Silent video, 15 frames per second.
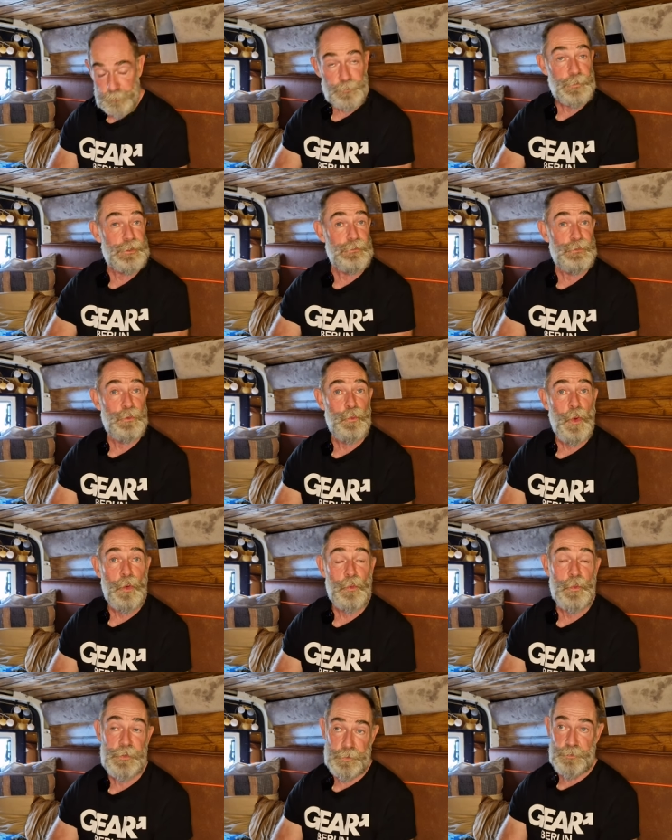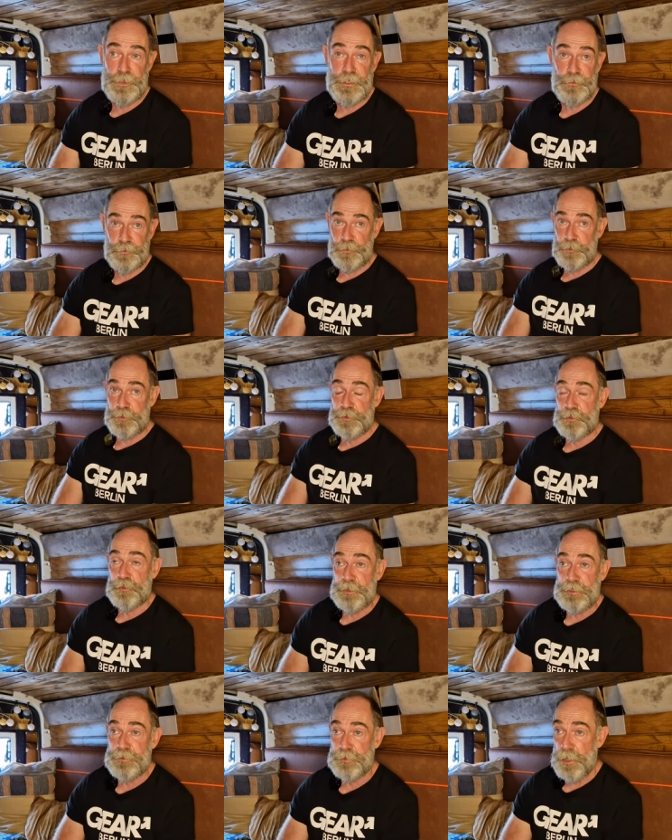But if you walk with me through the
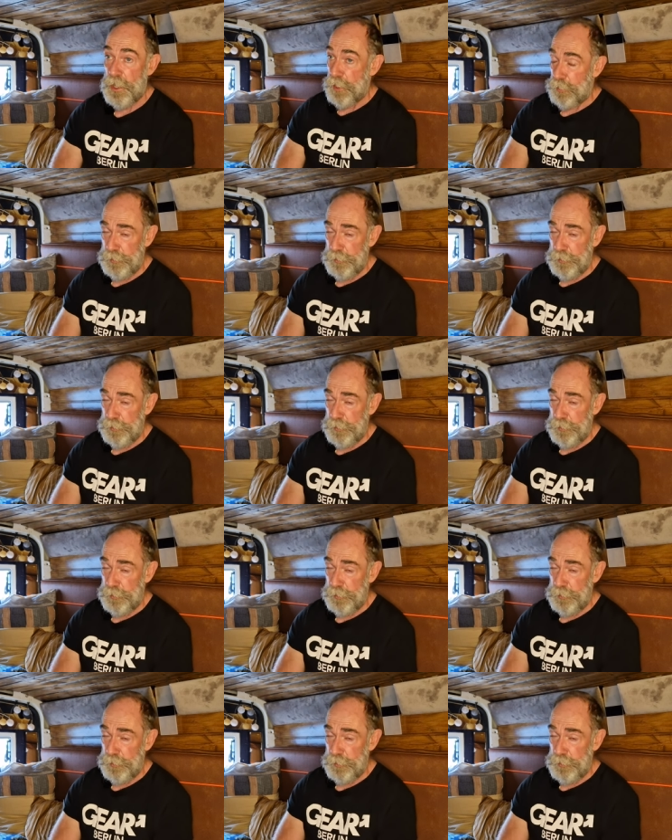streets,